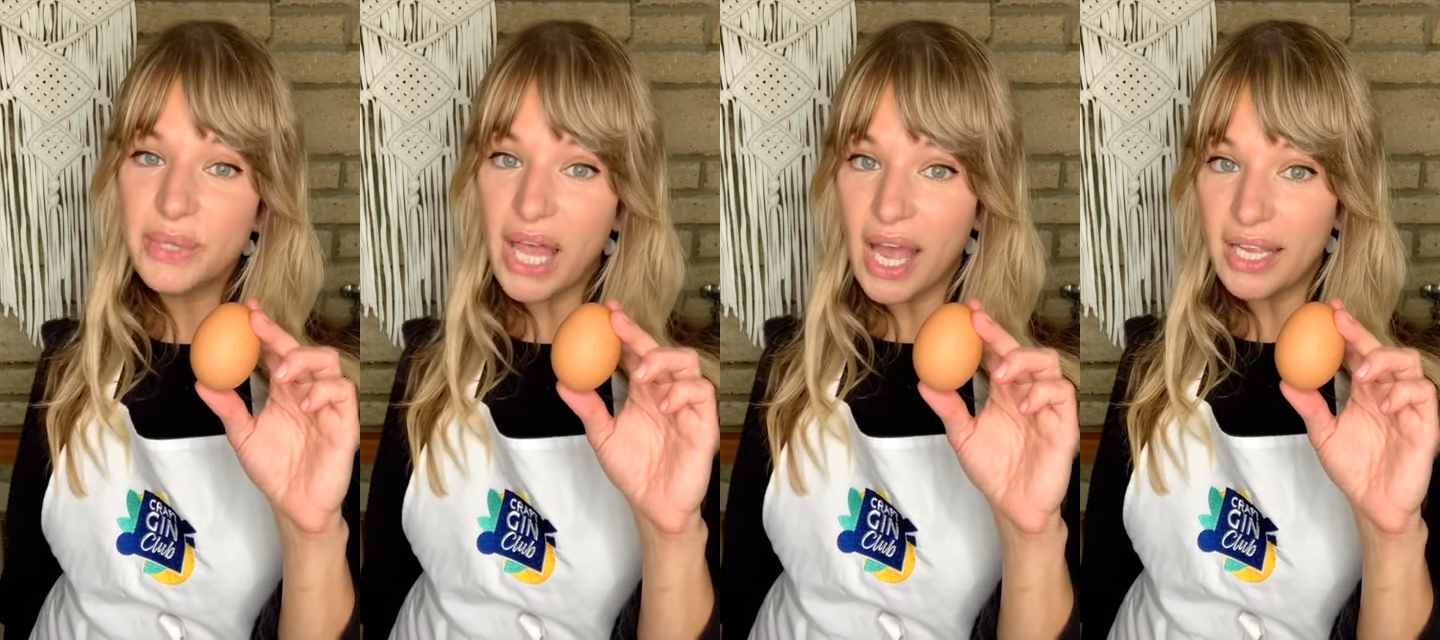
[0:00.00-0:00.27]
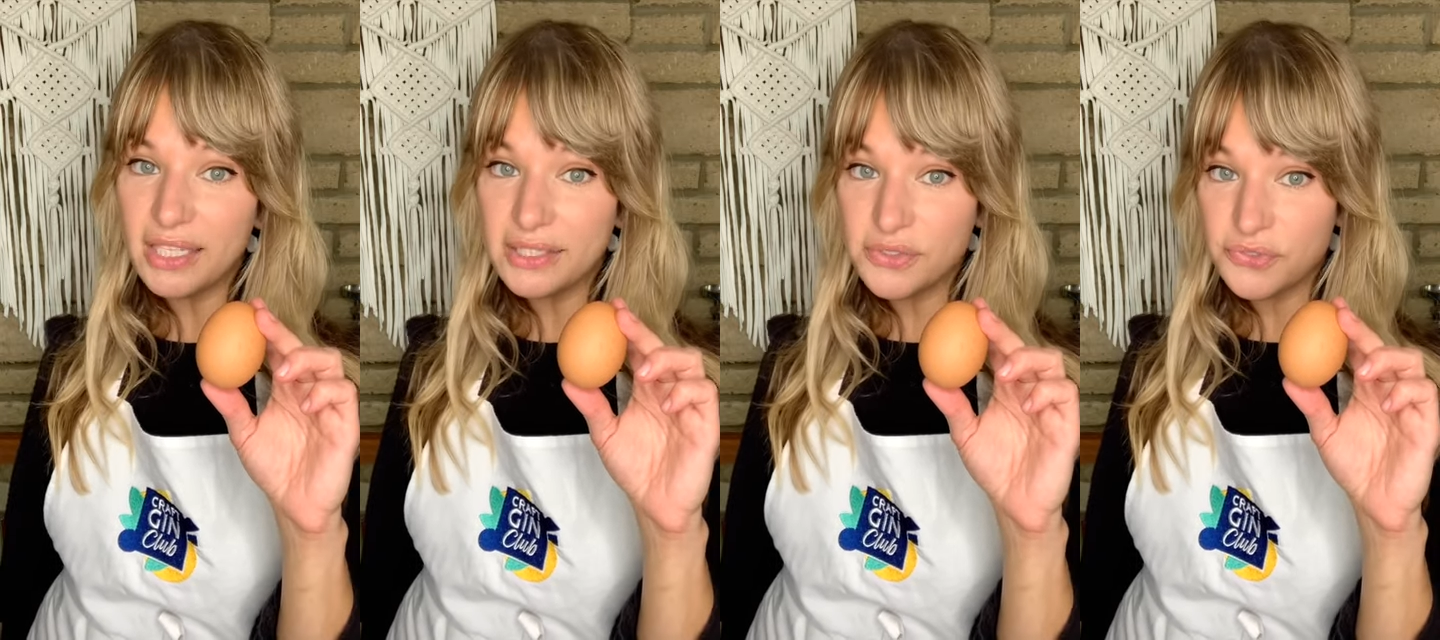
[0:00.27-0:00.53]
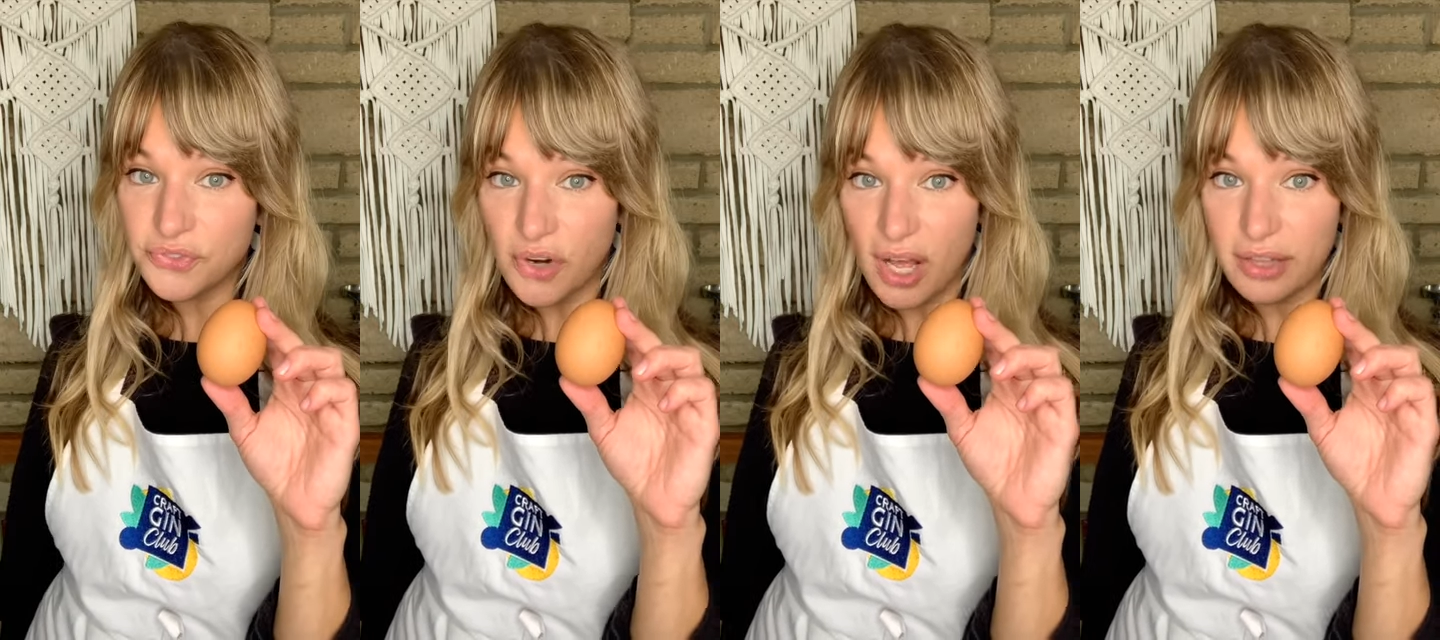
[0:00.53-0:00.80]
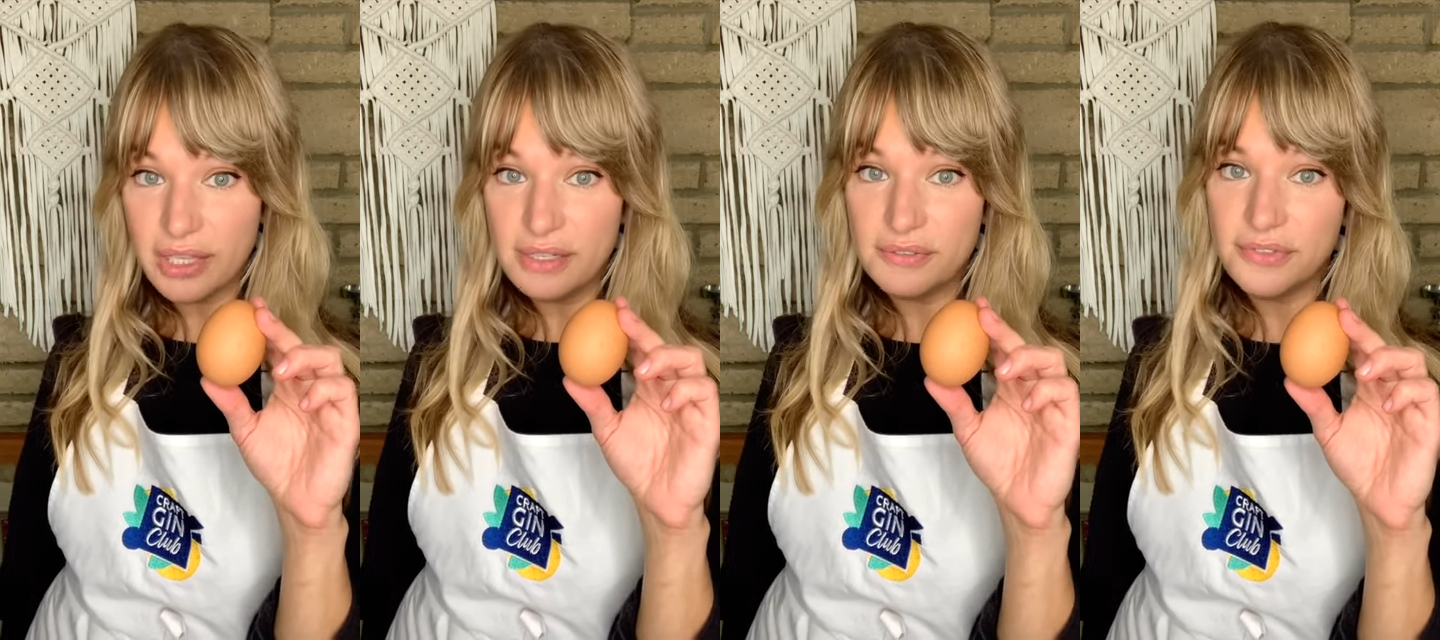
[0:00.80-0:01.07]
light,
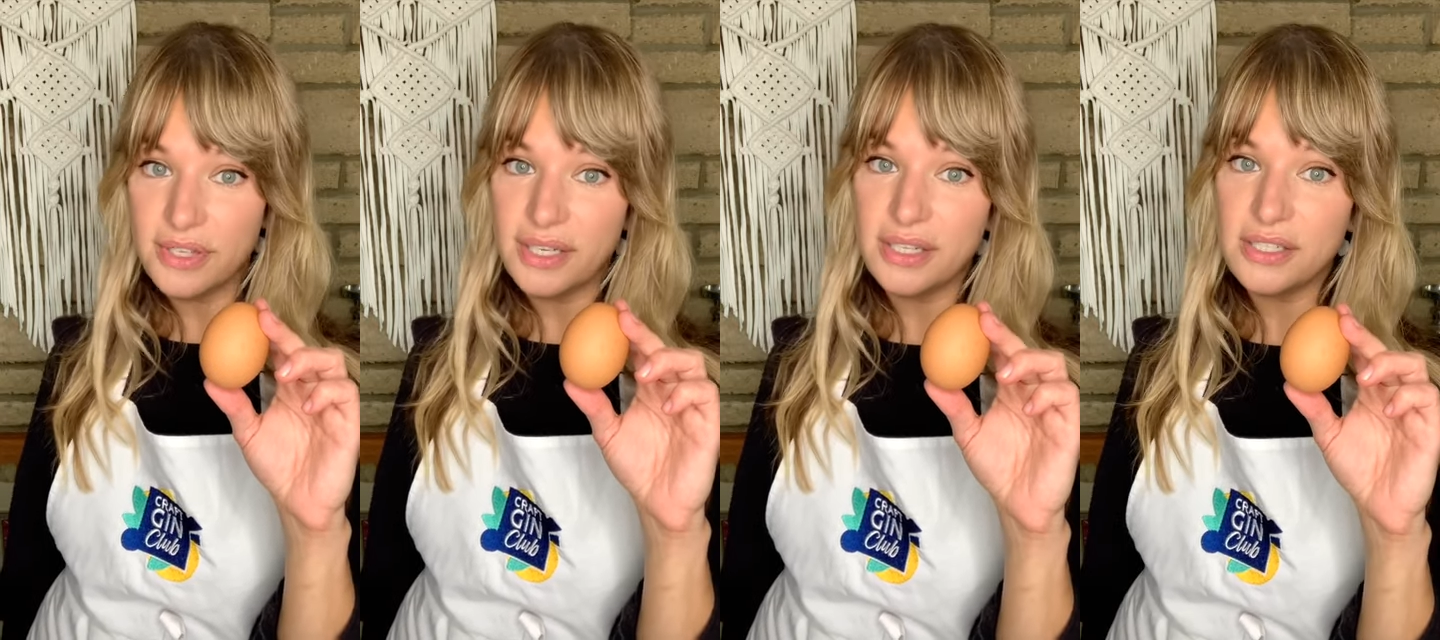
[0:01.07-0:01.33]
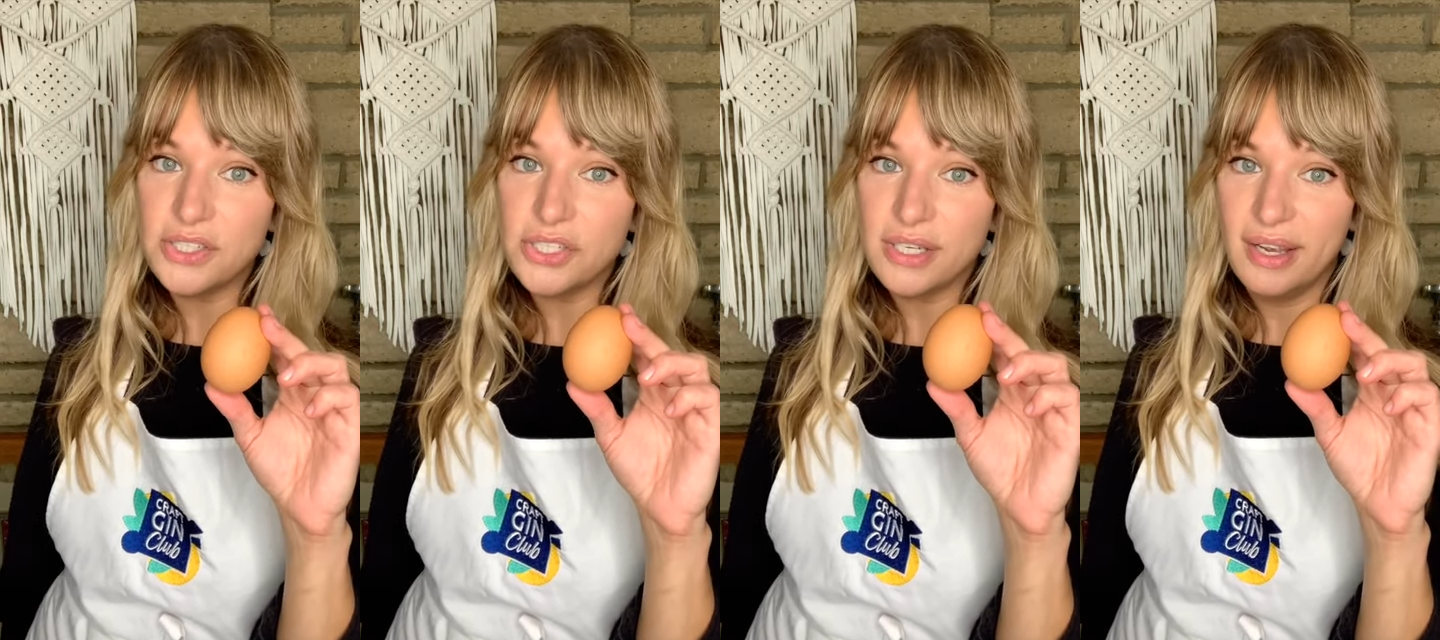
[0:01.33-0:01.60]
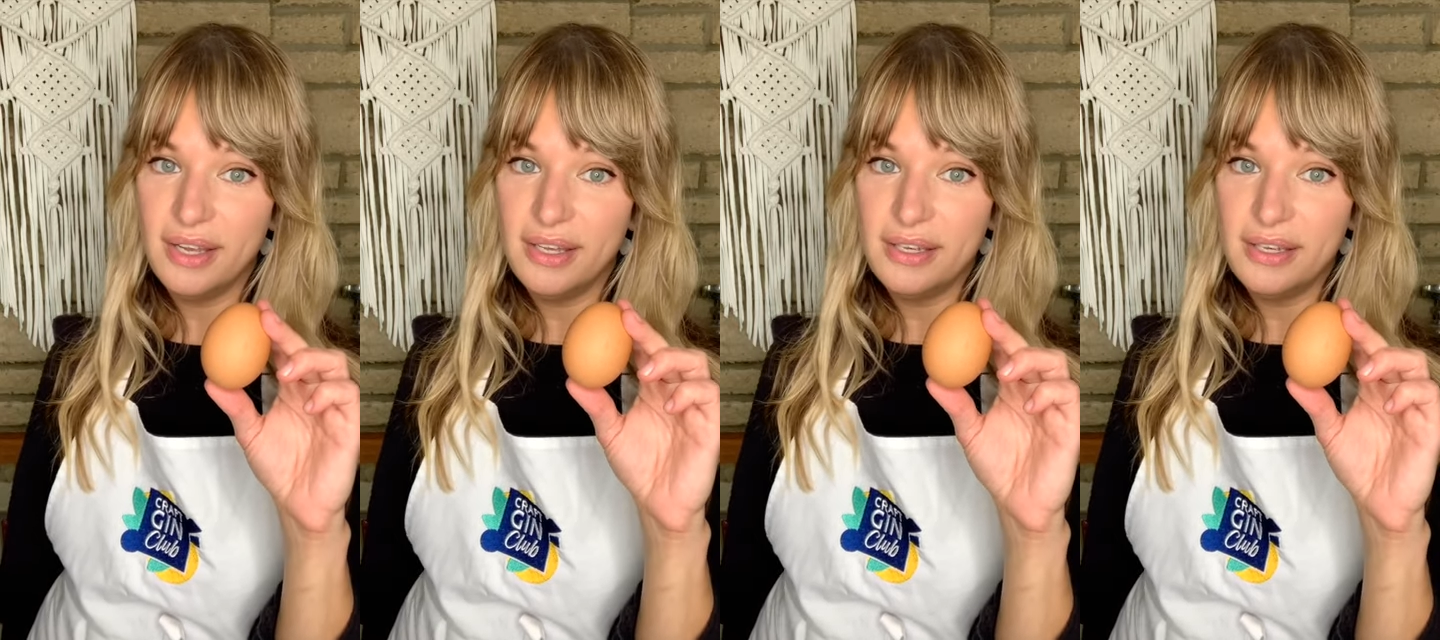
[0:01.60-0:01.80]
frothy finish.